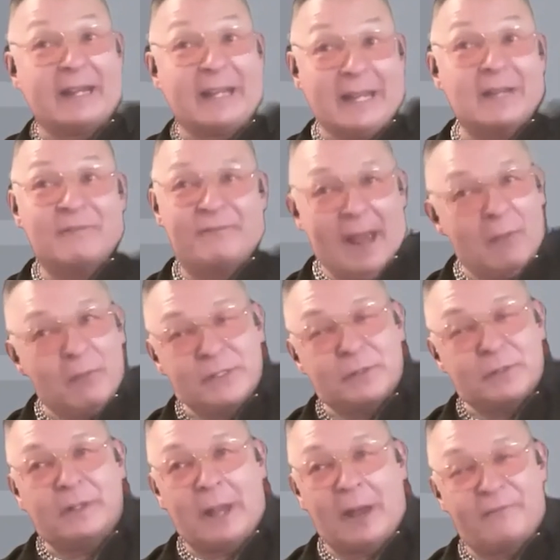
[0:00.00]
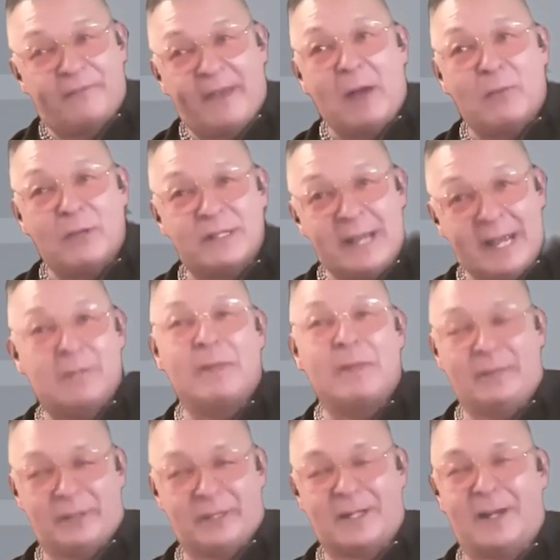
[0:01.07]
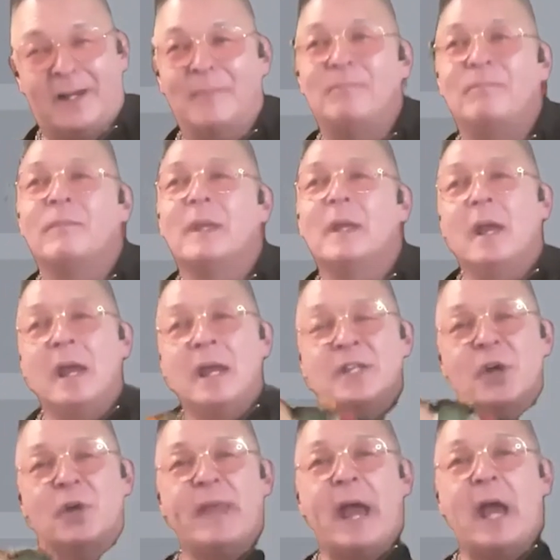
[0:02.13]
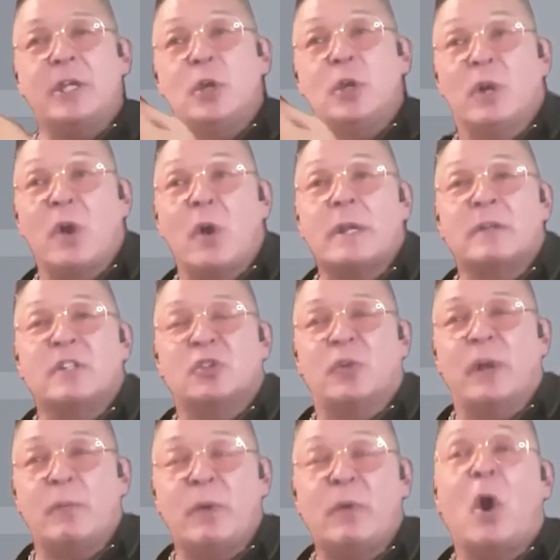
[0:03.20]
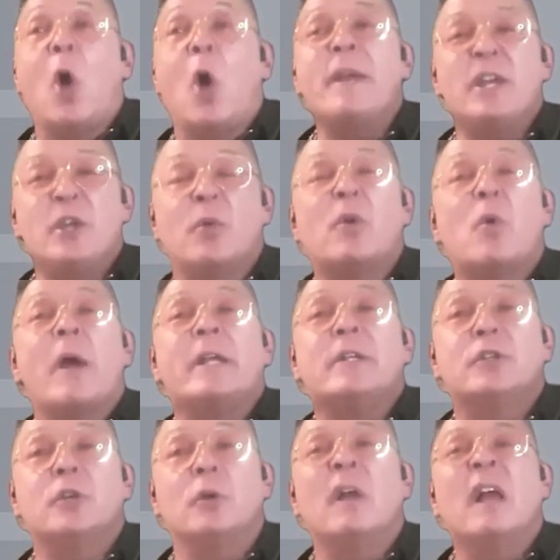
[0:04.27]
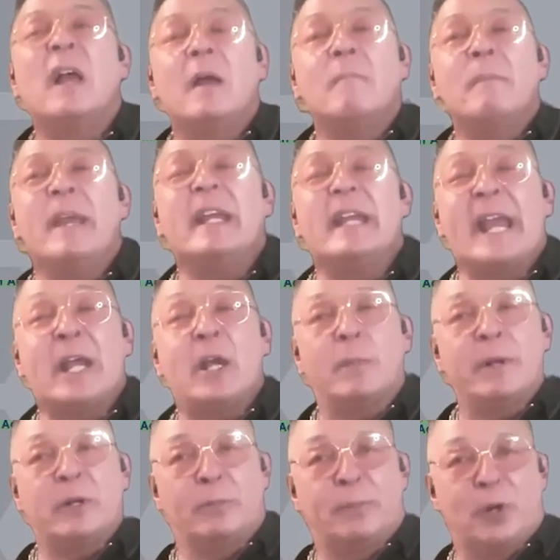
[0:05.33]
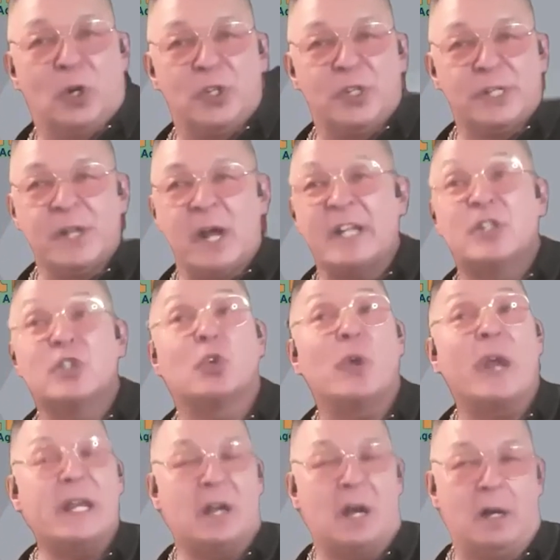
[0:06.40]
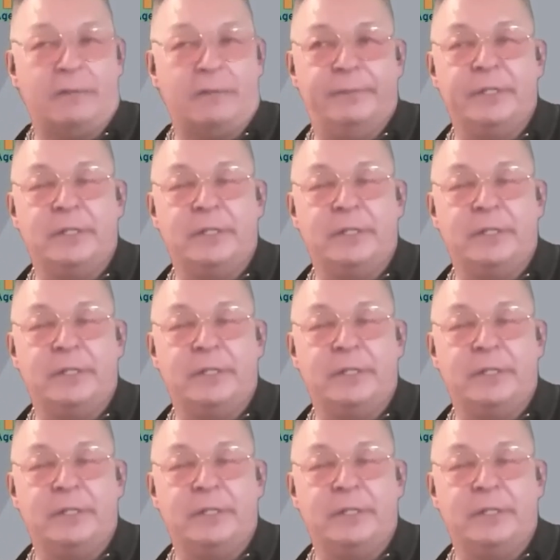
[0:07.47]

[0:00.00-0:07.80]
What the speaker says: Again, fat was the enemy at the time. So that you were going to we were hoping you were going to be an incremental purchase, not a trade-off.